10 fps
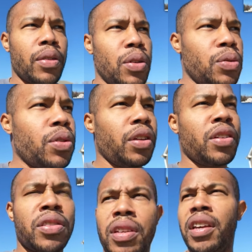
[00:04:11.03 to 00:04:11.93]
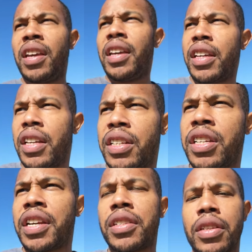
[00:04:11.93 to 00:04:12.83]
visually
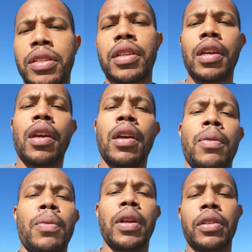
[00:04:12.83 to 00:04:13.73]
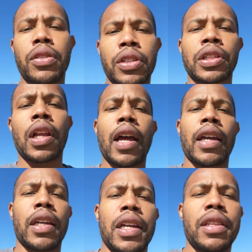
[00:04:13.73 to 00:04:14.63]
see what it's looking at
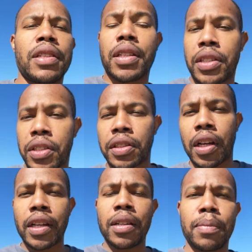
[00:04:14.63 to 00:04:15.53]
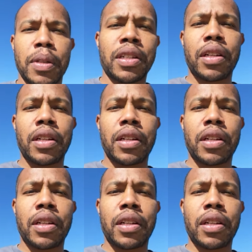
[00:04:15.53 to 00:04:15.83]
unless you're looking at it through the app.